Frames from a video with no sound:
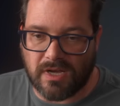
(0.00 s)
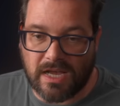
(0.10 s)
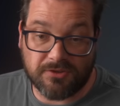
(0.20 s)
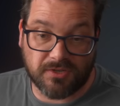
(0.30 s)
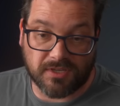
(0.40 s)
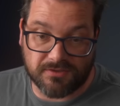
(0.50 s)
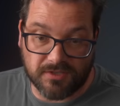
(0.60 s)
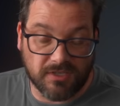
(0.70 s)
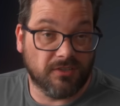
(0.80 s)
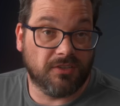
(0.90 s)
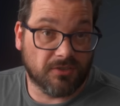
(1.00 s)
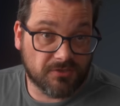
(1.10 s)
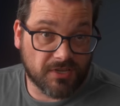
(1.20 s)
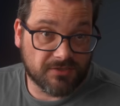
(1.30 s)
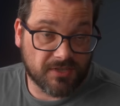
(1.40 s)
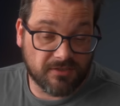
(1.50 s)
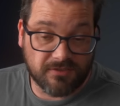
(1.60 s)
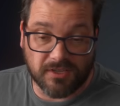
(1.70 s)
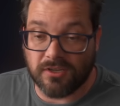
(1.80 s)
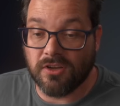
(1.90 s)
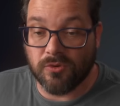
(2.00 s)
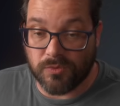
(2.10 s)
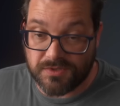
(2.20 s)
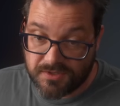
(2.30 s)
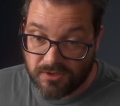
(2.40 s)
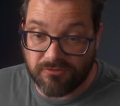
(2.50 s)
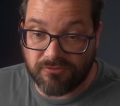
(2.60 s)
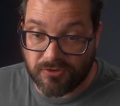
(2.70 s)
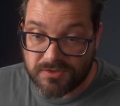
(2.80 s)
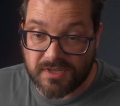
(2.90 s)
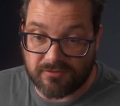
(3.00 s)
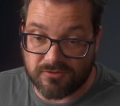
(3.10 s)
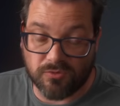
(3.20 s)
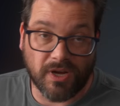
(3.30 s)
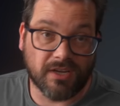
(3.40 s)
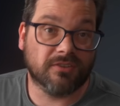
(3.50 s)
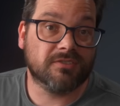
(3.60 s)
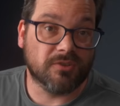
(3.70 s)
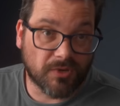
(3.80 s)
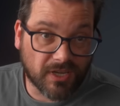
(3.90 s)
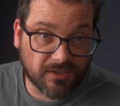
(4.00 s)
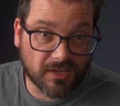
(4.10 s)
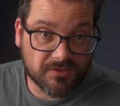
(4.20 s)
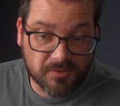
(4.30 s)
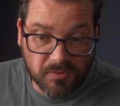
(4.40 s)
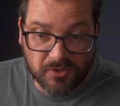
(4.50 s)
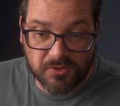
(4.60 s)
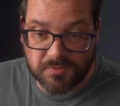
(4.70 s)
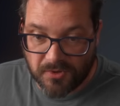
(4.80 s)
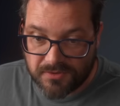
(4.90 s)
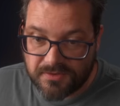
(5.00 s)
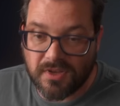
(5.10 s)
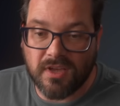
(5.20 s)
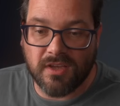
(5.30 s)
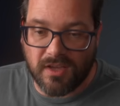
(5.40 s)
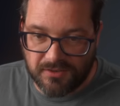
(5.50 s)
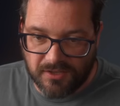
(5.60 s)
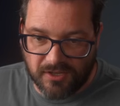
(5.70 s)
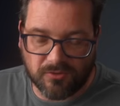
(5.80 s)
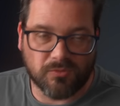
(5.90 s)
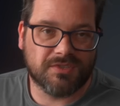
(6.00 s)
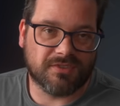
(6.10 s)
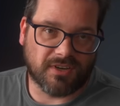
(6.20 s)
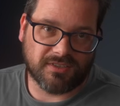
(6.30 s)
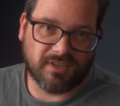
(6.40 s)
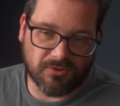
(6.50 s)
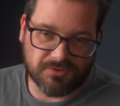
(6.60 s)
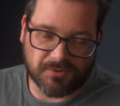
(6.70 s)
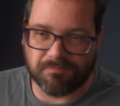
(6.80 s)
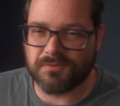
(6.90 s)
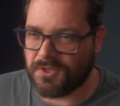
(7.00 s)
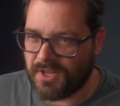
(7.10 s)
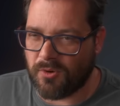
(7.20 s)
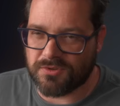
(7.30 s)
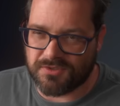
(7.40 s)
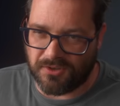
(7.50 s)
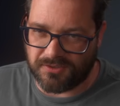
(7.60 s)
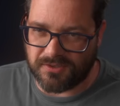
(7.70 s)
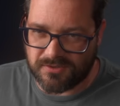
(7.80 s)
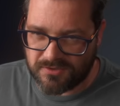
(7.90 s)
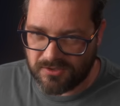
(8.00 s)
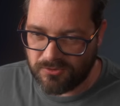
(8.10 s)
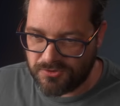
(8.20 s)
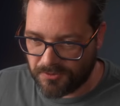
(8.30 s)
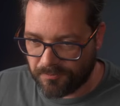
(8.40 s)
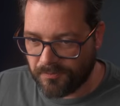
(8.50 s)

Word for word: as you can see, it didn't change anything. We still first have to wait until we get the HTTP response and then we start the counter. So that was not the solution.